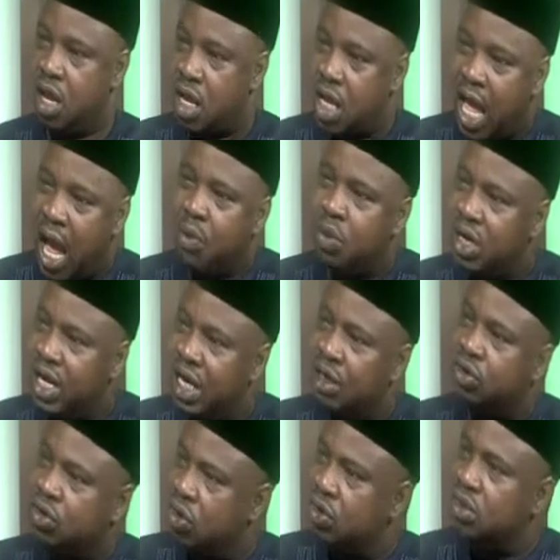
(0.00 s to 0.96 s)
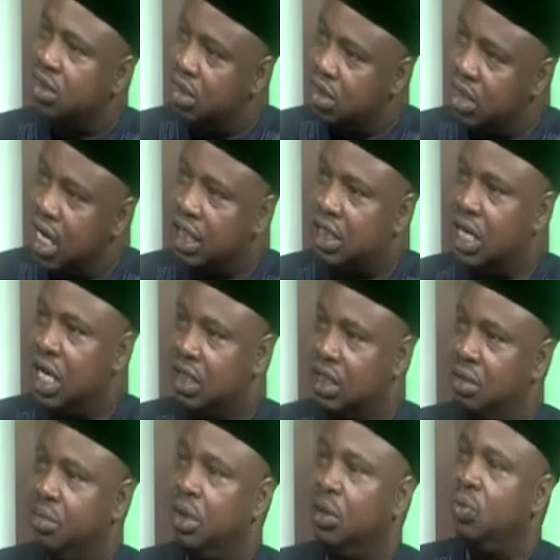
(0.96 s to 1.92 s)
can we then trust this National
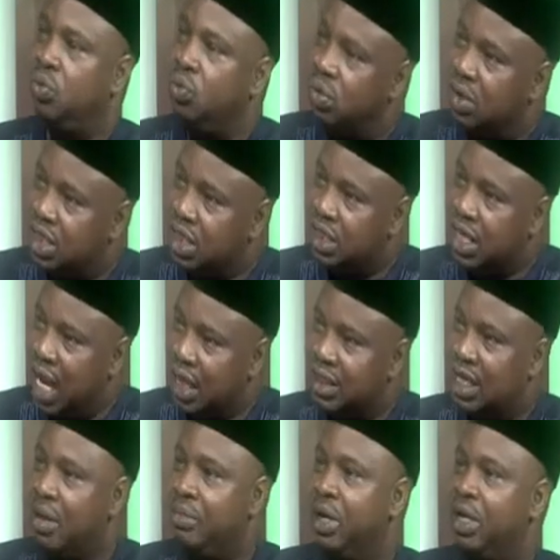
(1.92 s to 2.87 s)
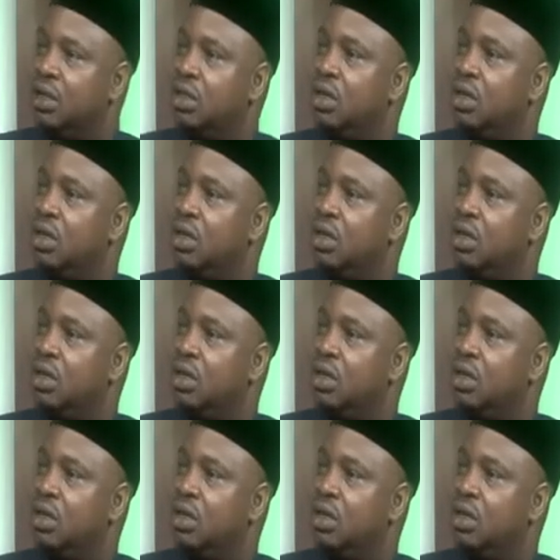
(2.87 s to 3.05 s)
Assembly with this assignment